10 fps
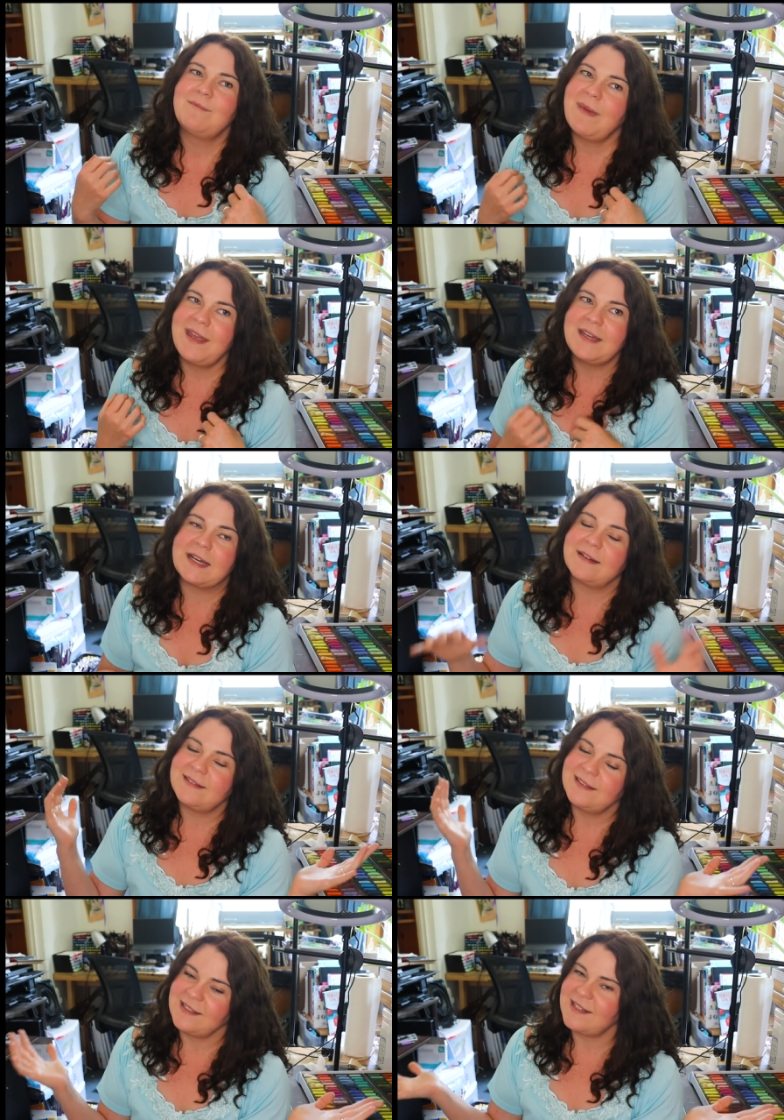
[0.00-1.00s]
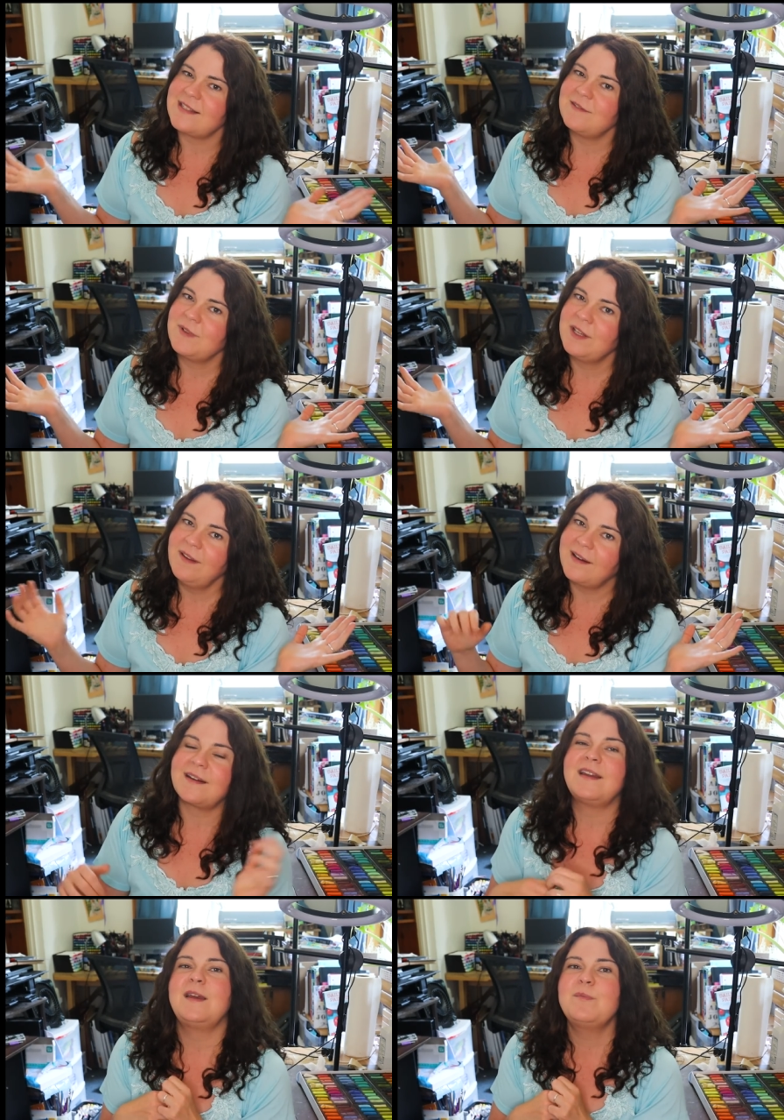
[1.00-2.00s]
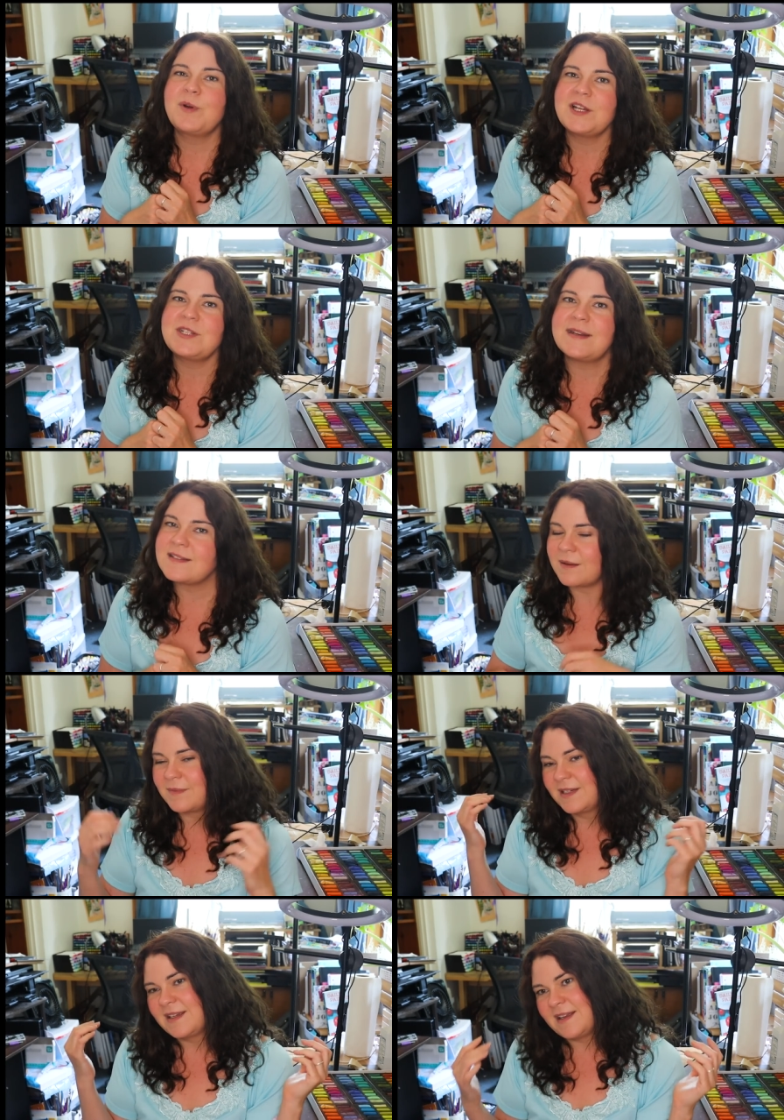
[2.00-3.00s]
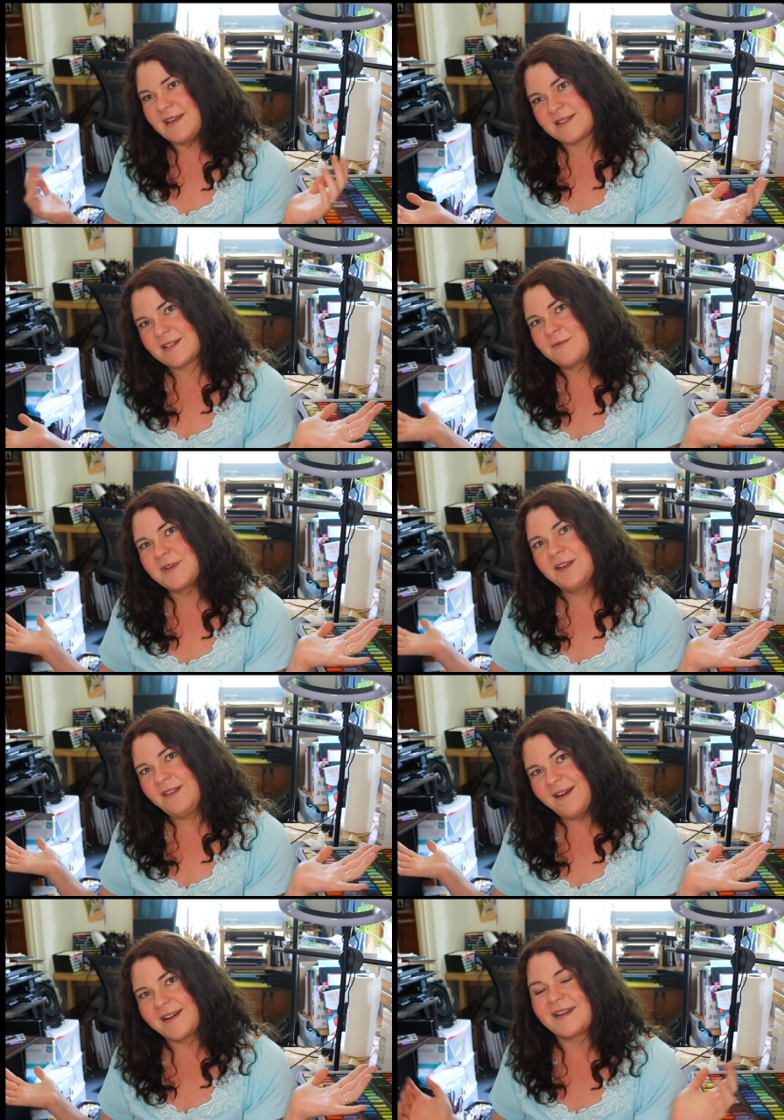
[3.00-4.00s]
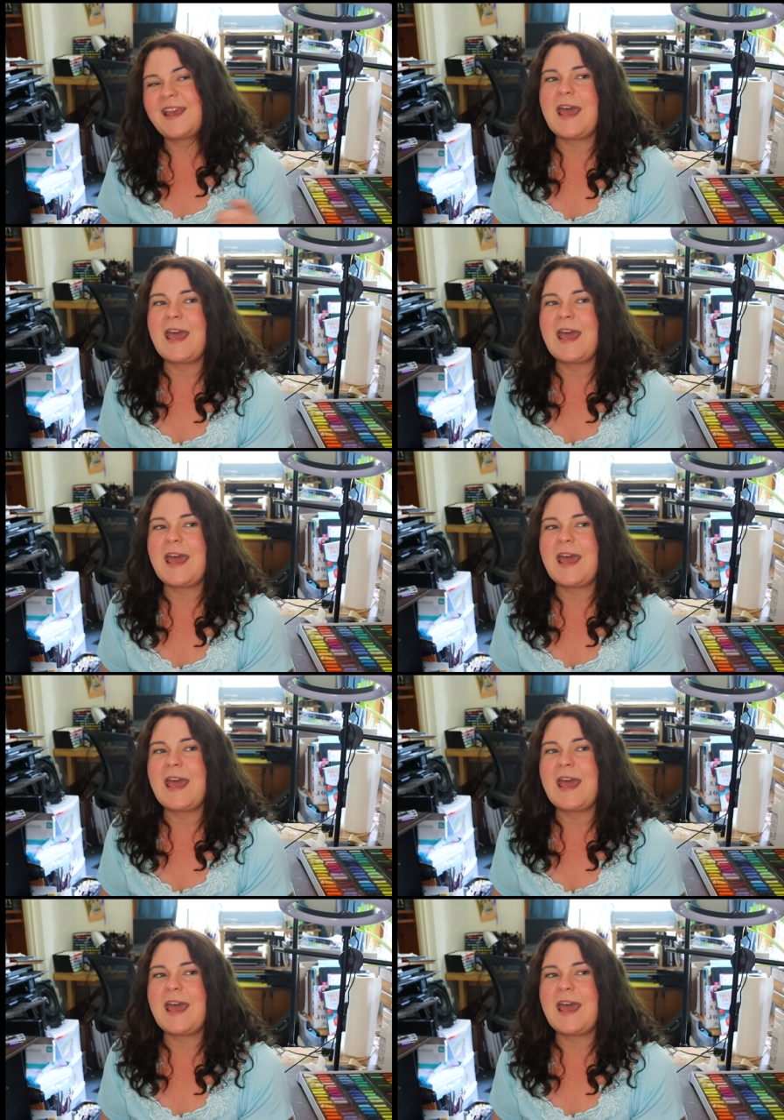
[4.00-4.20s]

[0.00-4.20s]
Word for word: Manga isn't real art. Impressionism isn't real art.